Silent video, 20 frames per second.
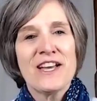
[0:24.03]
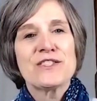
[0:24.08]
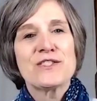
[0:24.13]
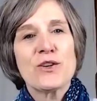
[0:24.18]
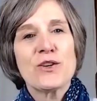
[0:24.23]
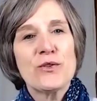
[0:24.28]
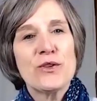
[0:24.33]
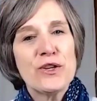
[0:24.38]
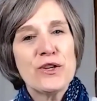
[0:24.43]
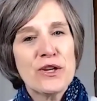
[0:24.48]

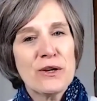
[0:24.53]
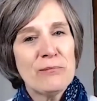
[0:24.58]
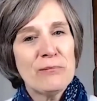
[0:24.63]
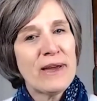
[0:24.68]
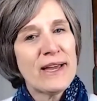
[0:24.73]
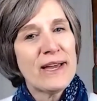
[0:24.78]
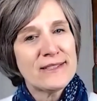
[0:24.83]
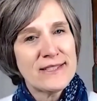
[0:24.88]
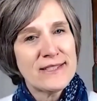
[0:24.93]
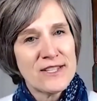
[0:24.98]
so that you can
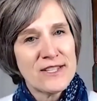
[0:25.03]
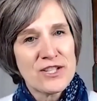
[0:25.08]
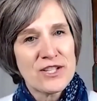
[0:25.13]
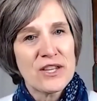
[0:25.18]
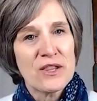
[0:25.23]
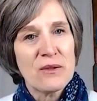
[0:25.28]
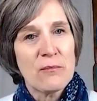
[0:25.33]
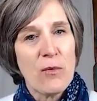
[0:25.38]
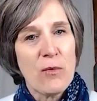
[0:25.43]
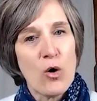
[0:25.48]
pay
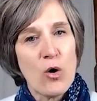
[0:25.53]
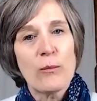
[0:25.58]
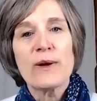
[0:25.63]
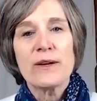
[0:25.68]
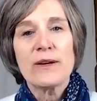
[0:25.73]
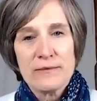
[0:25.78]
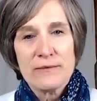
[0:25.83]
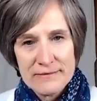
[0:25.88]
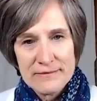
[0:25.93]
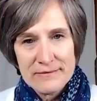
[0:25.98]
attention in the
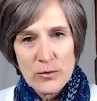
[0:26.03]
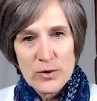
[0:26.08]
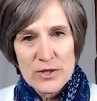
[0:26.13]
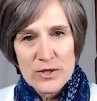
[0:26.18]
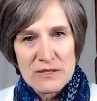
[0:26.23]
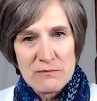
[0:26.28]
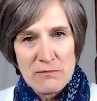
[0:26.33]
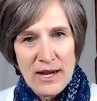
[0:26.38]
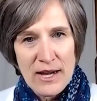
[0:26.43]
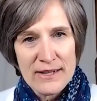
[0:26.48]
moment,
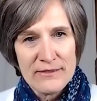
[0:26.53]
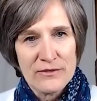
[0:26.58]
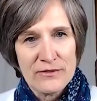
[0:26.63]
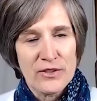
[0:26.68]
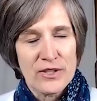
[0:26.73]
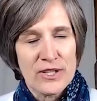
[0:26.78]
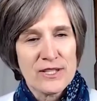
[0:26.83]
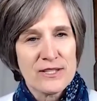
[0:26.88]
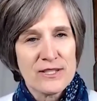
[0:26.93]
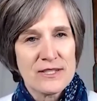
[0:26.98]
which is
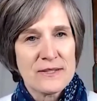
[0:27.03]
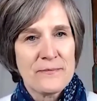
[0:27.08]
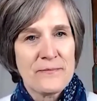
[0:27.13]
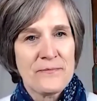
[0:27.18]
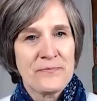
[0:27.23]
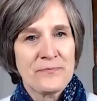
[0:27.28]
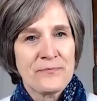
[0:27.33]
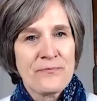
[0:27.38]
mindfulness.